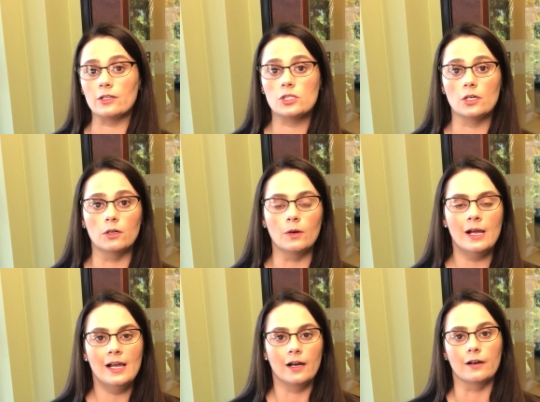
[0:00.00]
So
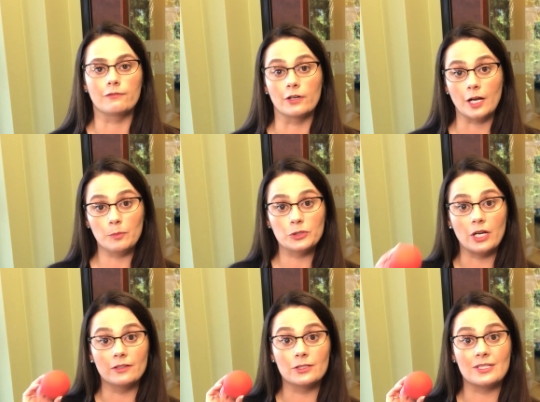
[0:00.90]
for a couple
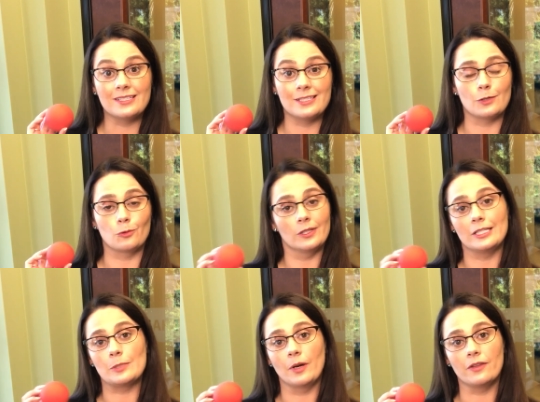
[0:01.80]
dollars, this is a really
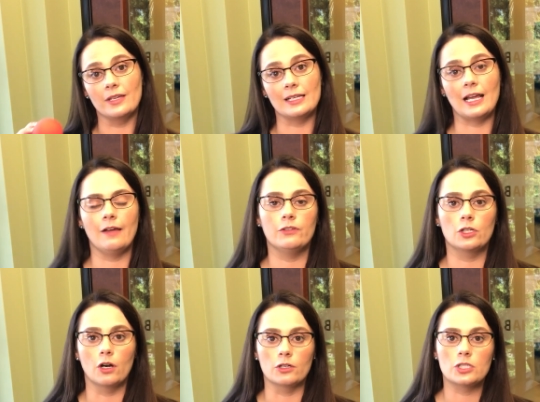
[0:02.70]
smart thing to have in
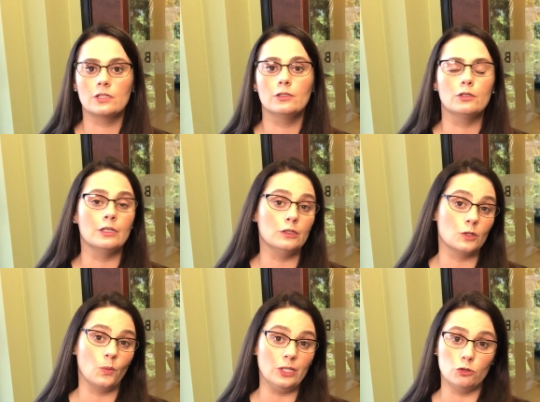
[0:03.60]
your arsenal. You can use
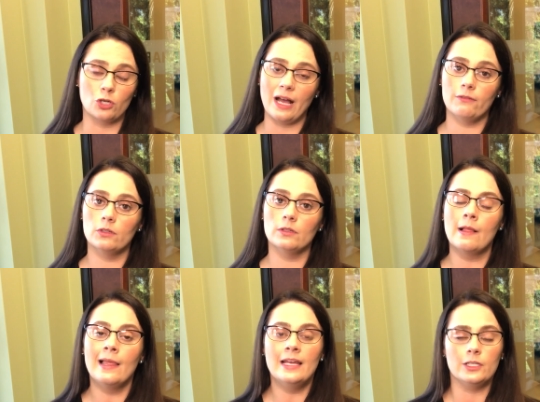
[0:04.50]
it when you travel.
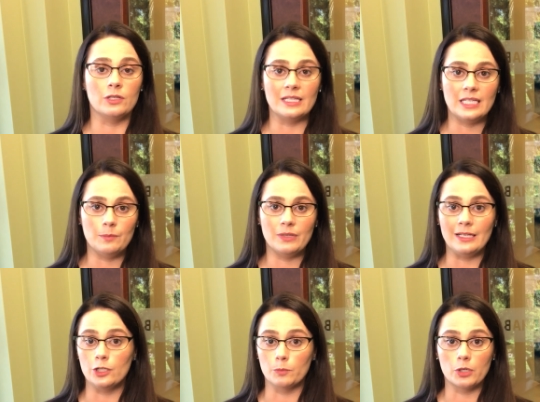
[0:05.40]
You can keep it
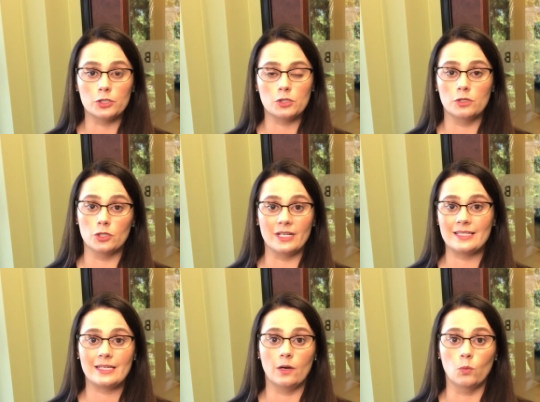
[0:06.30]
in your purse or in your
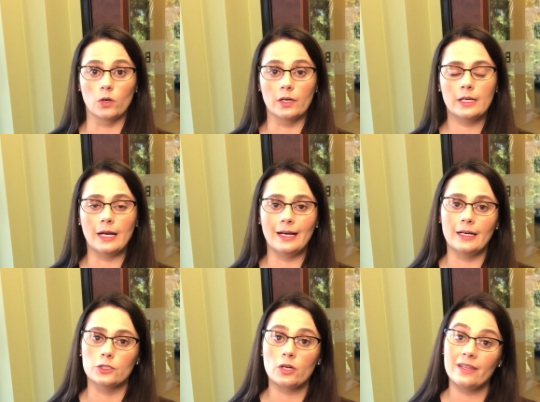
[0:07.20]
desk at work.
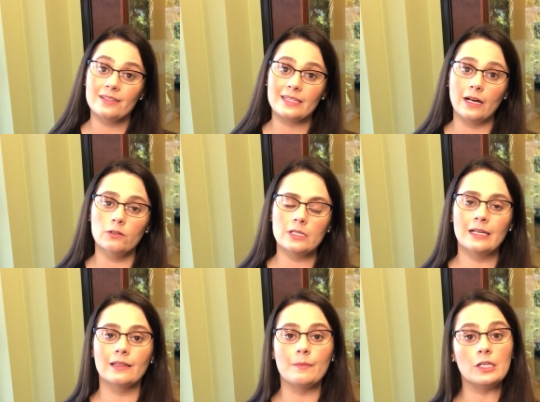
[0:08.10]
Try this out.
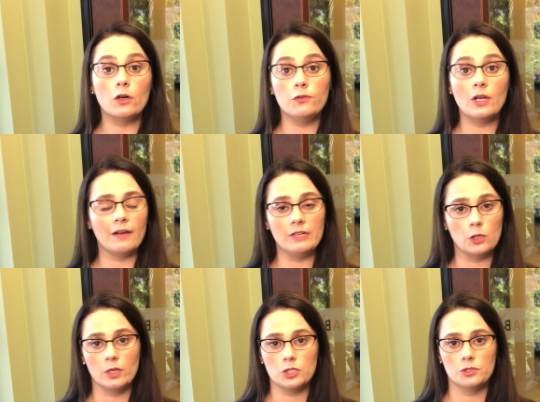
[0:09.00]
Let me know if you have any
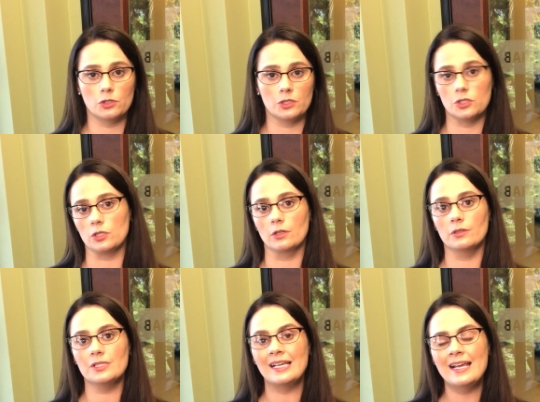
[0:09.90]
questions or
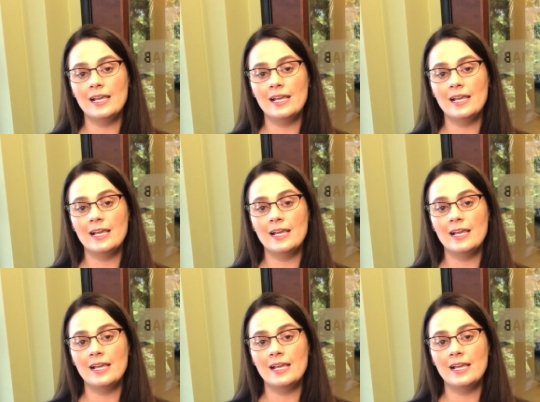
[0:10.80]
concerns.